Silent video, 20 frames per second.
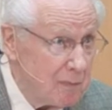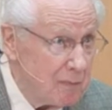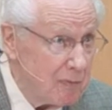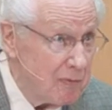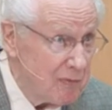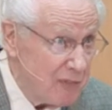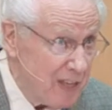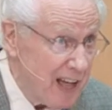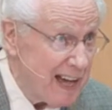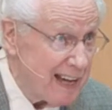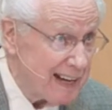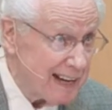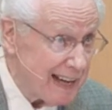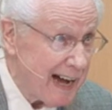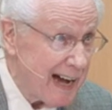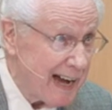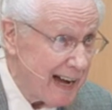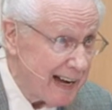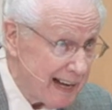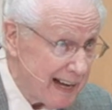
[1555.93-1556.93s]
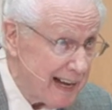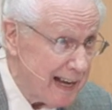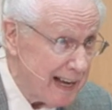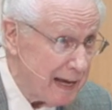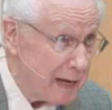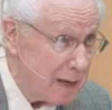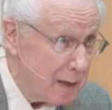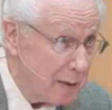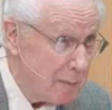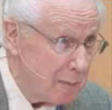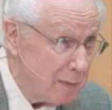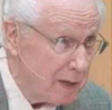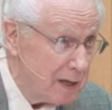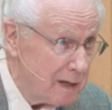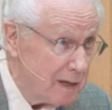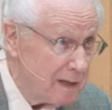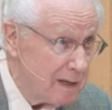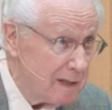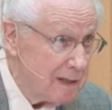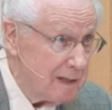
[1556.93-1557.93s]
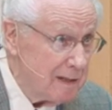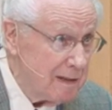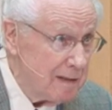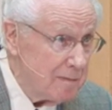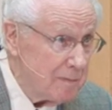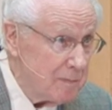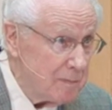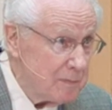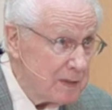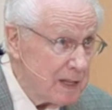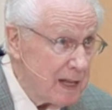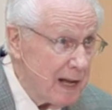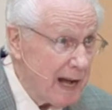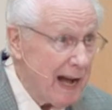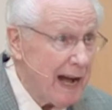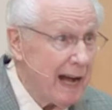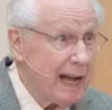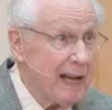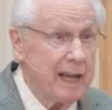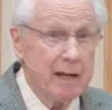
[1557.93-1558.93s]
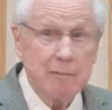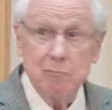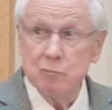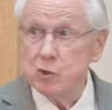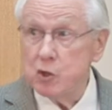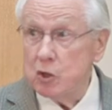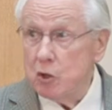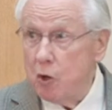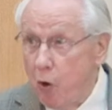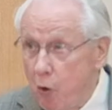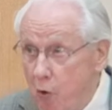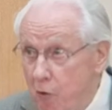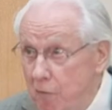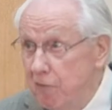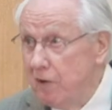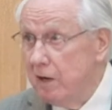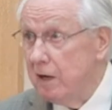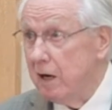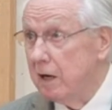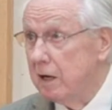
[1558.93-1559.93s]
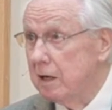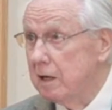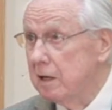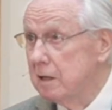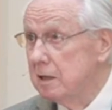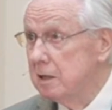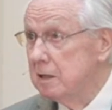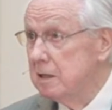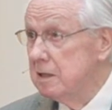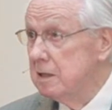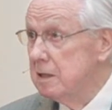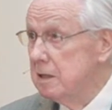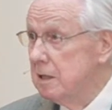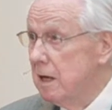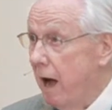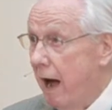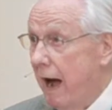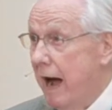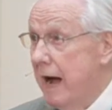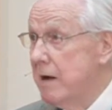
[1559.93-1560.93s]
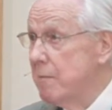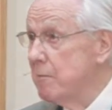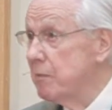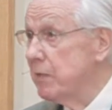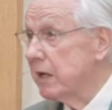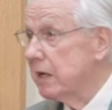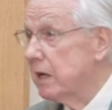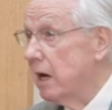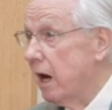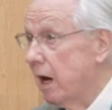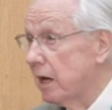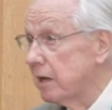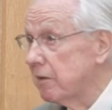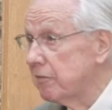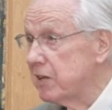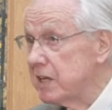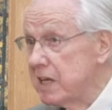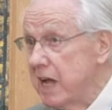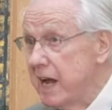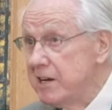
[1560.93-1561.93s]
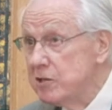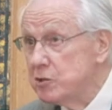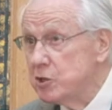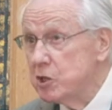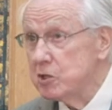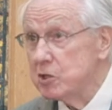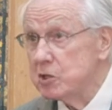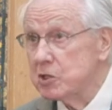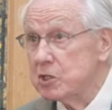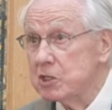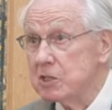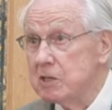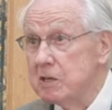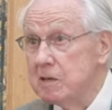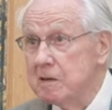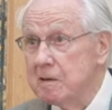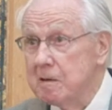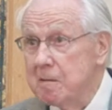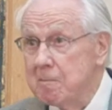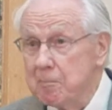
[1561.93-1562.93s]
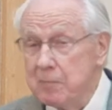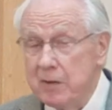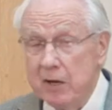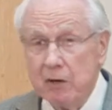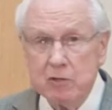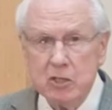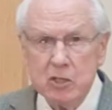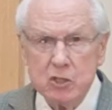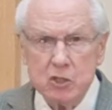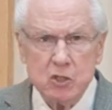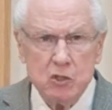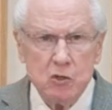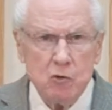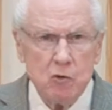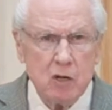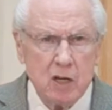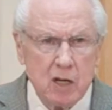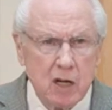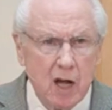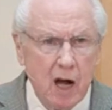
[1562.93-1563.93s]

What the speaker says: that I am. I am Jehovah. I am the God of the ages. There is no